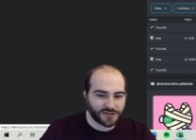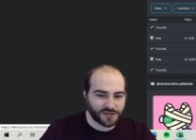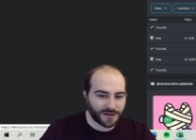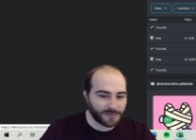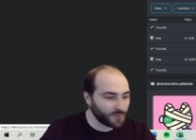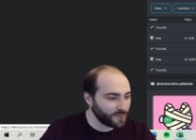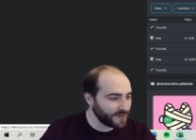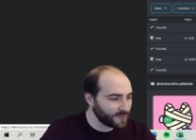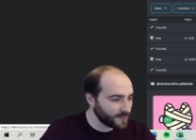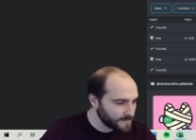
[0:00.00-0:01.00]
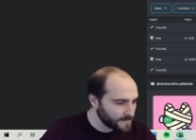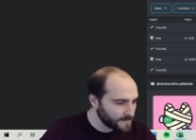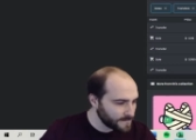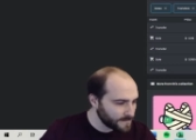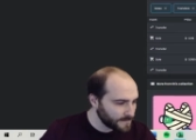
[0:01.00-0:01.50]
up to a VeeFriend,
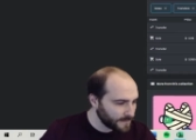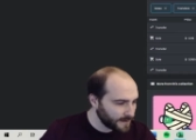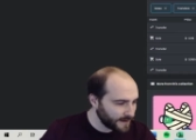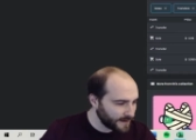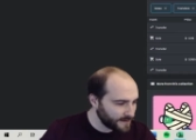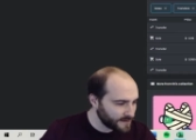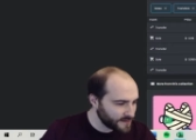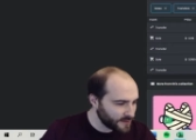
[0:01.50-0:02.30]
and then so